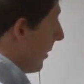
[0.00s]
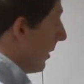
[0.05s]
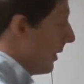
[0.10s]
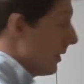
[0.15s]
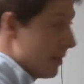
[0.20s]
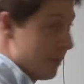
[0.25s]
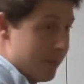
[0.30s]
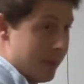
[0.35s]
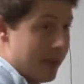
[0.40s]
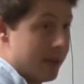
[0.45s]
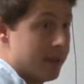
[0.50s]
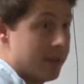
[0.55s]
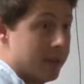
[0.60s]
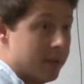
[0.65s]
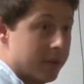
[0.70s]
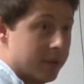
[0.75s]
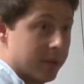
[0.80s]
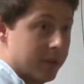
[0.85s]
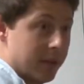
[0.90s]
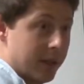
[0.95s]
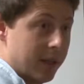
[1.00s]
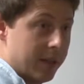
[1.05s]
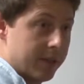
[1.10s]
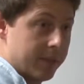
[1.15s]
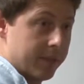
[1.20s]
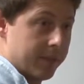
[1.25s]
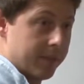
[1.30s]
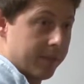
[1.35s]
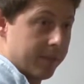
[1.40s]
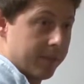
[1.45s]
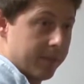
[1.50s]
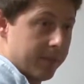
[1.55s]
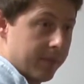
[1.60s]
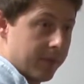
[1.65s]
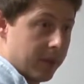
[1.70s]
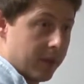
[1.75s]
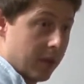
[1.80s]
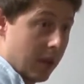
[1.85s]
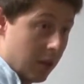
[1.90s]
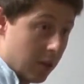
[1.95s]
are independent, okay?
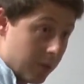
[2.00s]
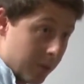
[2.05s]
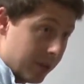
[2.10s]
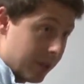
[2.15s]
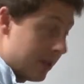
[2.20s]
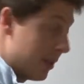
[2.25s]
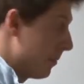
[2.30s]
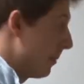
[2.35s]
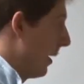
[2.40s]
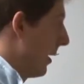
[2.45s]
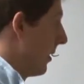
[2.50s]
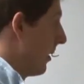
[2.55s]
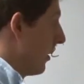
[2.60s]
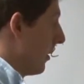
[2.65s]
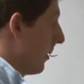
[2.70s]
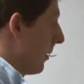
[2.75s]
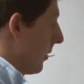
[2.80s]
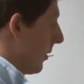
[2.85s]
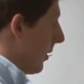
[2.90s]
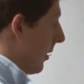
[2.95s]
They're, like, completely independent.